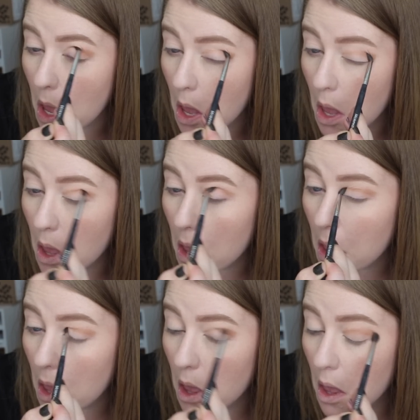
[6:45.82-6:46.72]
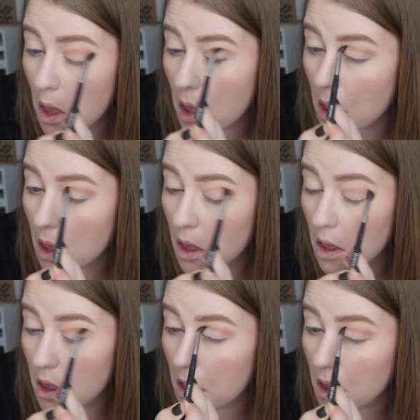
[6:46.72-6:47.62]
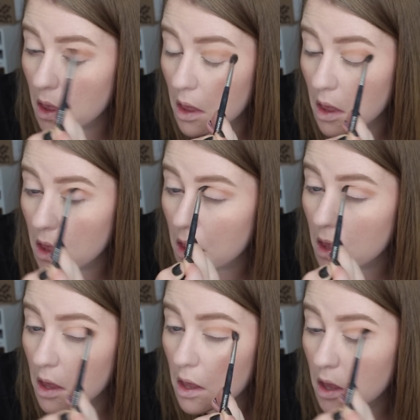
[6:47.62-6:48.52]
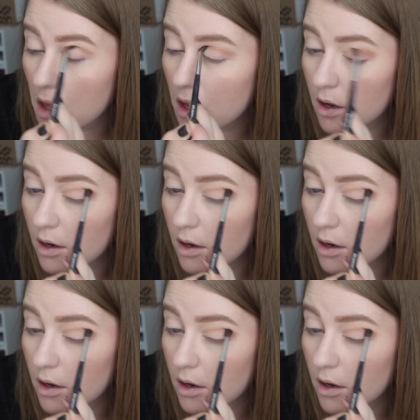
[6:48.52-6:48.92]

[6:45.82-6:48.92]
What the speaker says: [no speech]